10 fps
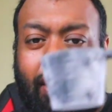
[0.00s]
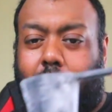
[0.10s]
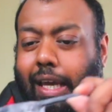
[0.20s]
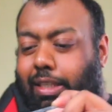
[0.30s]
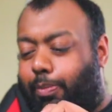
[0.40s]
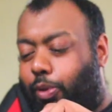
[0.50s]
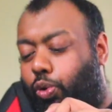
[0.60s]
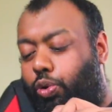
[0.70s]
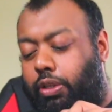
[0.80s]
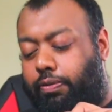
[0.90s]
That's a
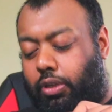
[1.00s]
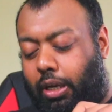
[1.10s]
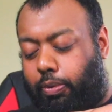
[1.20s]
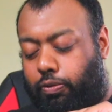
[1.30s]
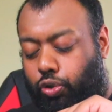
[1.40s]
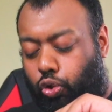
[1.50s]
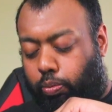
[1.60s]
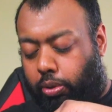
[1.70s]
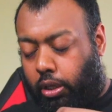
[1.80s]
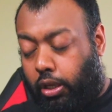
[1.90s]
massive type of scoop.
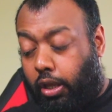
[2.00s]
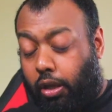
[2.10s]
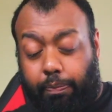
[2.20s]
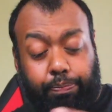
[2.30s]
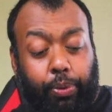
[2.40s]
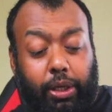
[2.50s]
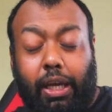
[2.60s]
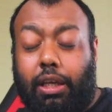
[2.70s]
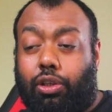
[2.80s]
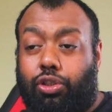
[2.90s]
But
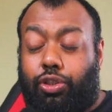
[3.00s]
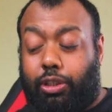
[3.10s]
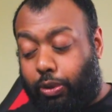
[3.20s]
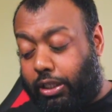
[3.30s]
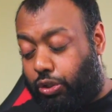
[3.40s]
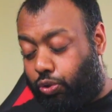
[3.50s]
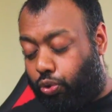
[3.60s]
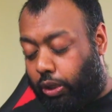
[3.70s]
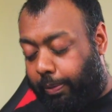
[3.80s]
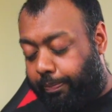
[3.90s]
again, because you're still getting
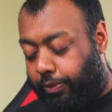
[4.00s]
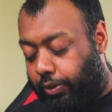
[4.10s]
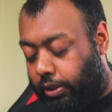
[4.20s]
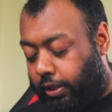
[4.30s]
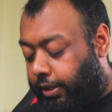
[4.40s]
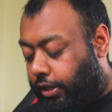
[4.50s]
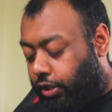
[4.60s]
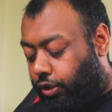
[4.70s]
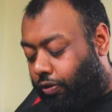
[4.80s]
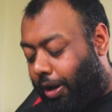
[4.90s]
your
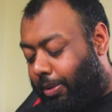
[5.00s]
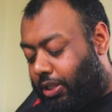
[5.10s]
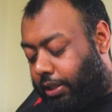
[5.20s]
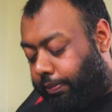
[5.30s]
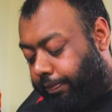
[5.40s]
grammage in.